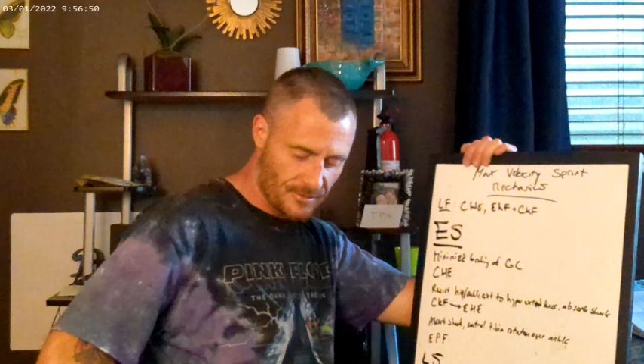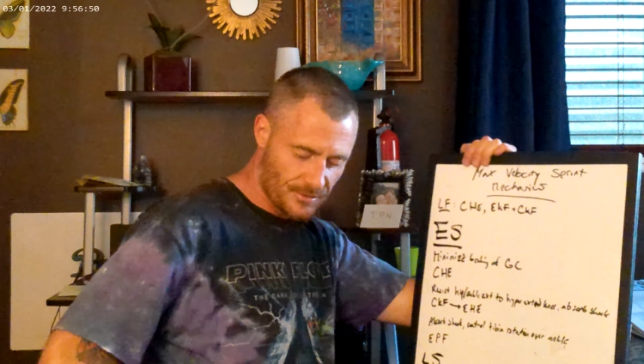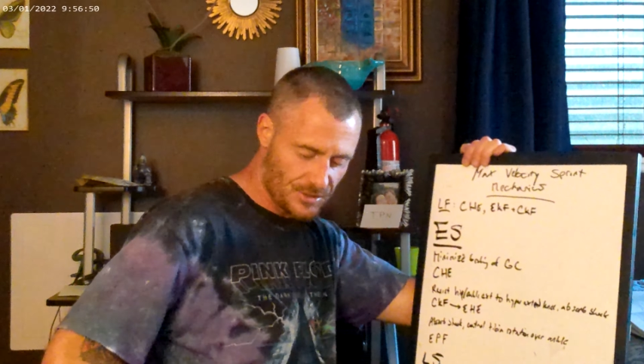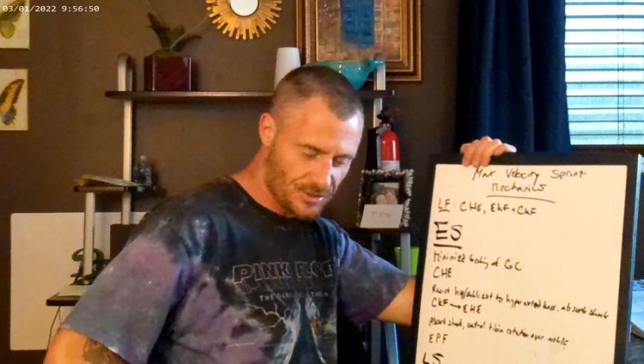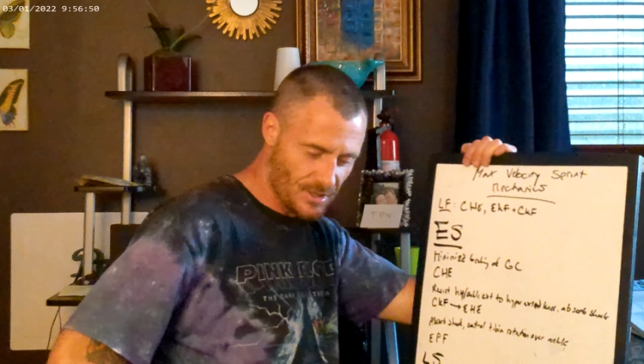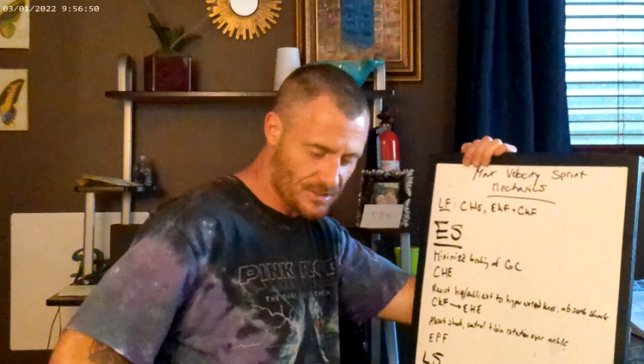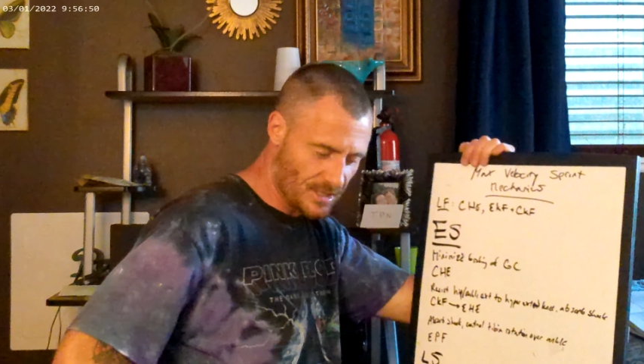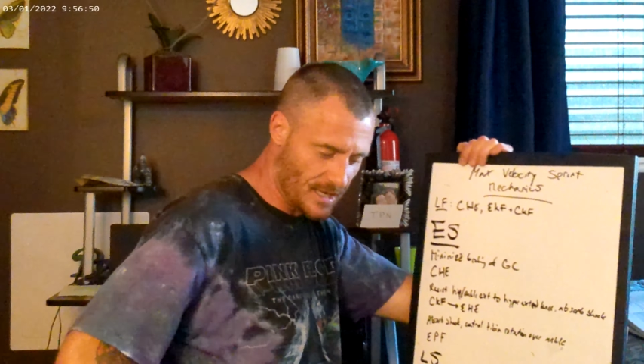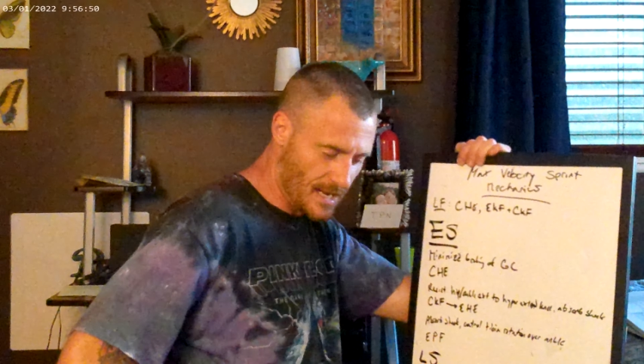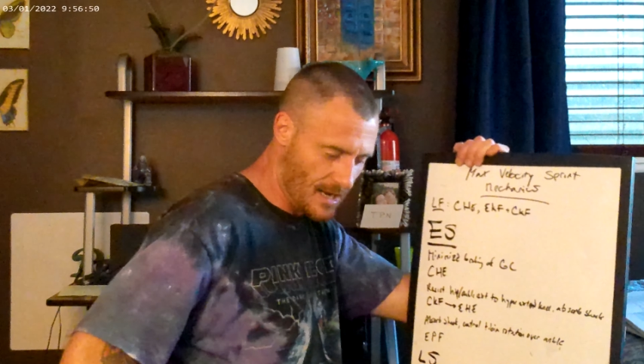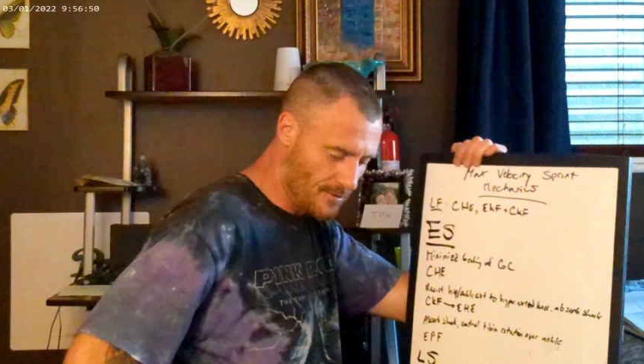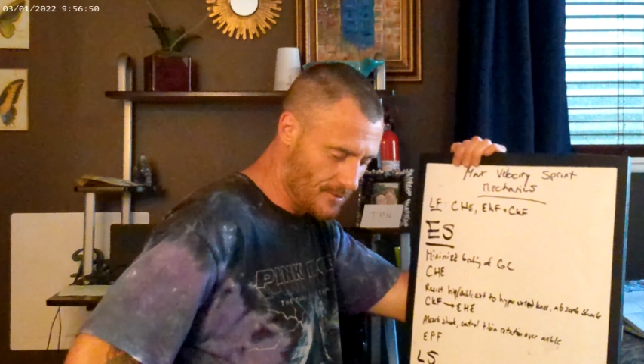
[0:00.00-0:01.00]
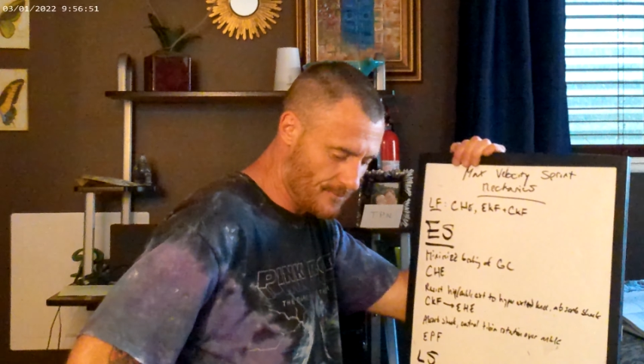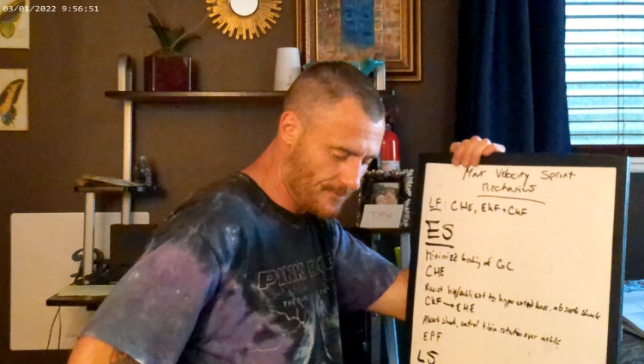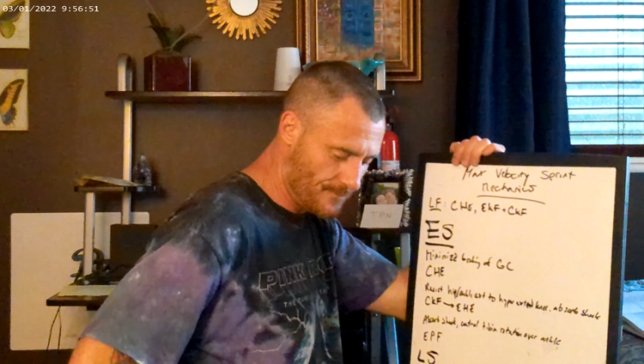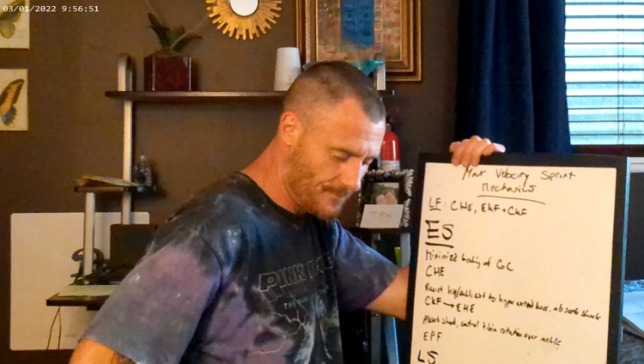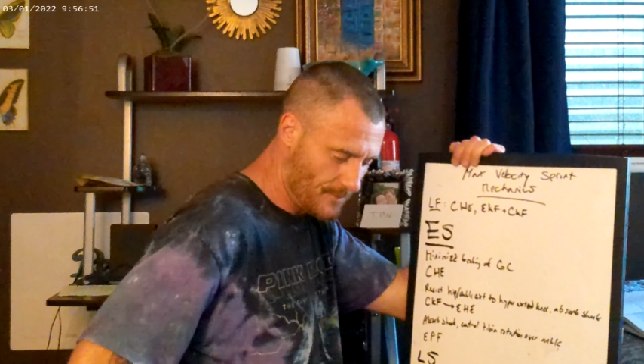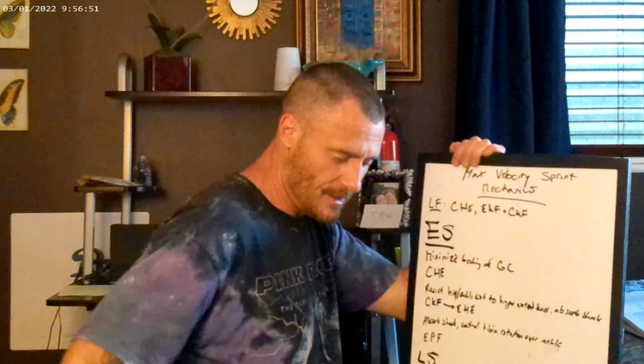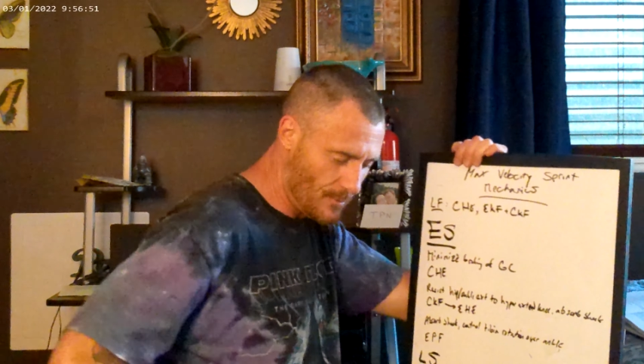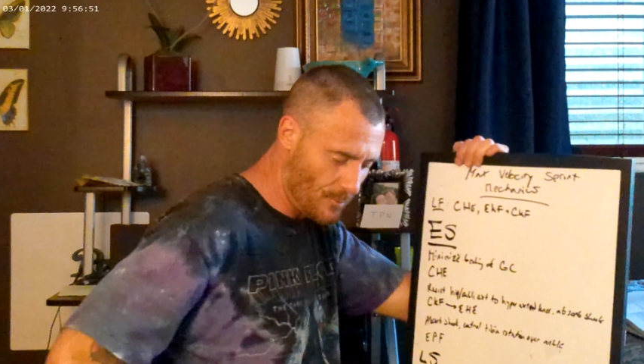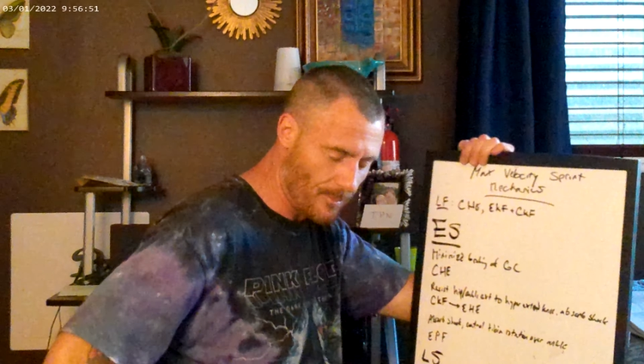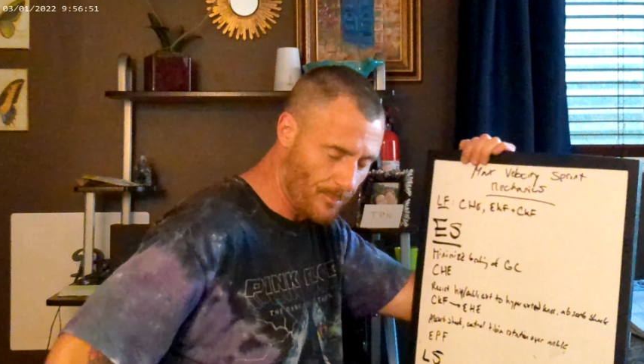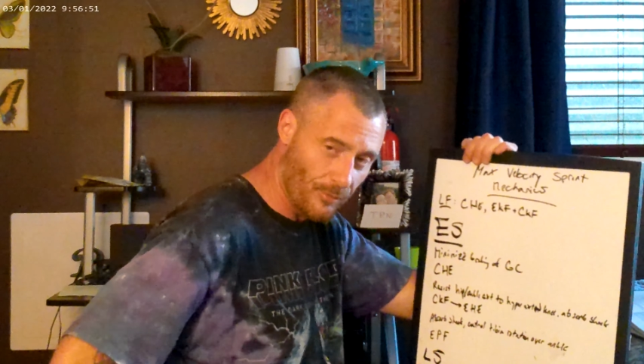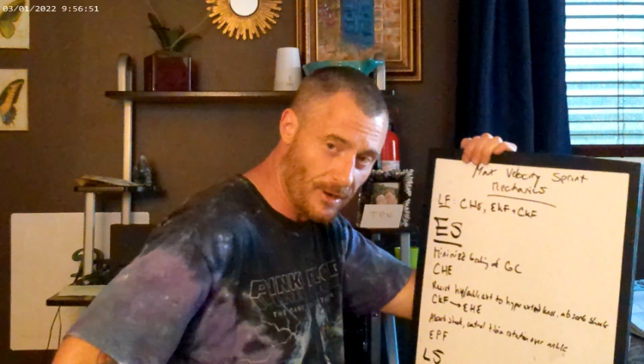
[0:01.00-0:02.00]
stretching out. We're
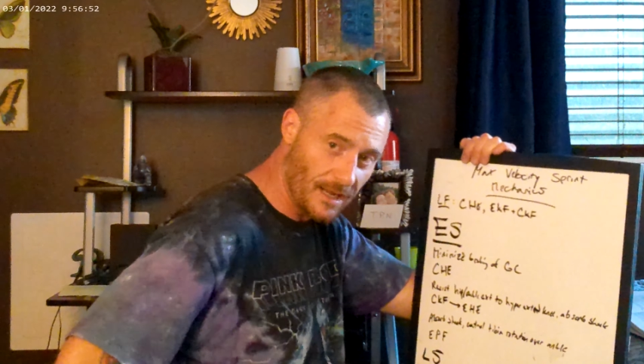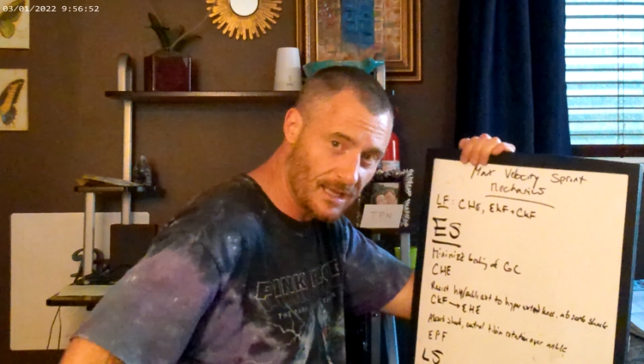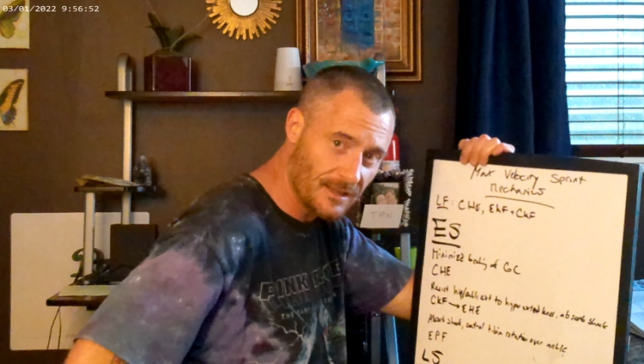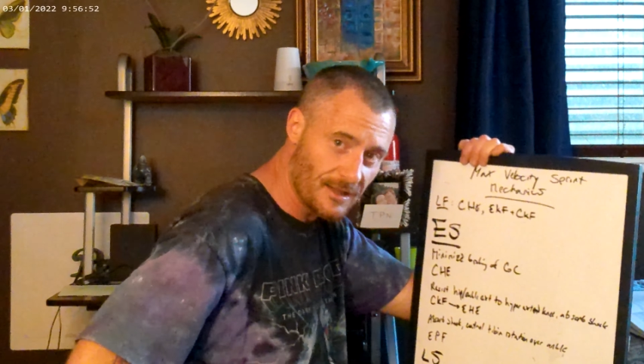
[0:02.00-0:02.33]
breaking